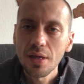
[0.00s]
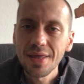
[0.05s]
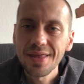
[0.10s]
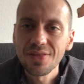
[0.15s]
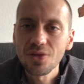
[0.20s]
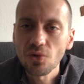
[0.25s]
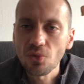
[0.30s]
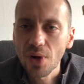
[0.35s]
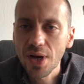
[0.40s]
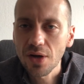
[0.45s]

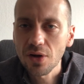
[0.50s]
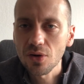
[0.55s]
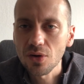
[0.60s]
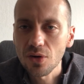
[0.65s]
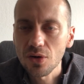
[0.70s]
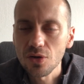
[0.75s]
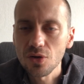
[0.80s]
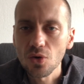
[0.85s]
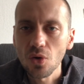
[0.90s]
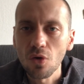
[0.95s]
in the
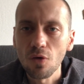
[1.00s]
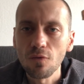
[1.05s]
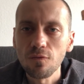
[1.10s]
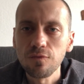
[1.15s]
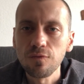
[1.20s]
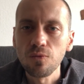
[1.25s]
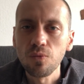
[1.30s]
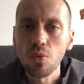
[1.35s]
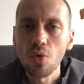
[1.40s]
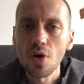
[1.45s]
record
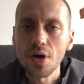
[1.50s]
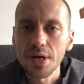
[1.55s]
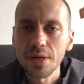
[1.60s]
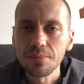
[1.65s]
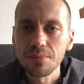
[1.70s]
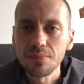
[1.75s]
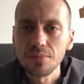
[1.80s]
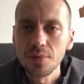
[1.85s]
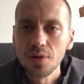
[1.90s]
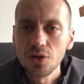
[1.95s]
of what
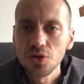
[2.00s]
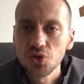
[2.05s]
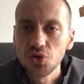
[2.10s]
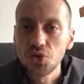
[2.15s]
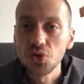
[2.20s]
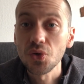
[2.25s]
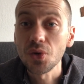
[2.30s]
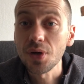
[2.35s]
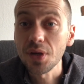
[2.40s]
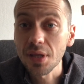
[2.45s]
I'm
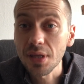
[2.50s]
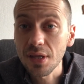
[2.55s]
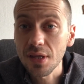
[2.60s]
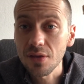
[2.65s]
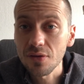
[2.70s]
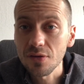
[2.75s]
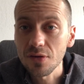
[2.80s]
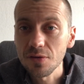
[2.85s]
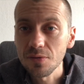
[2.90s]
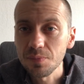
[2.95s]
doing
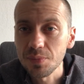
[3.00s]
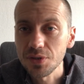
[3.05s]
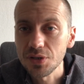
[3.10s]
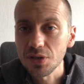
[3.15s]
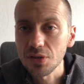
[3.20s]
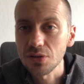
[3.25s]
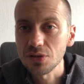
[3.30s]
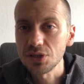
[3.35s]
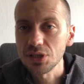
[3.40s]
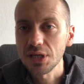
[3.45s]
in this
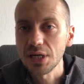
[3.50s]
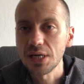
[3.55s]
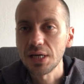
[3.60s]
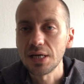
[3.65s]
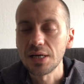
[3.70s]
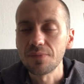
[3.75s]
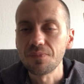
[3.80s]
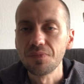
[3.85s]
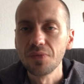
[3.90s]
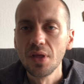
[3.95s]
particular
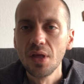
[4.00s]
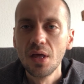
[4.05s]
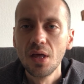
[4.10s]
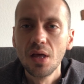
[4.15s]
time.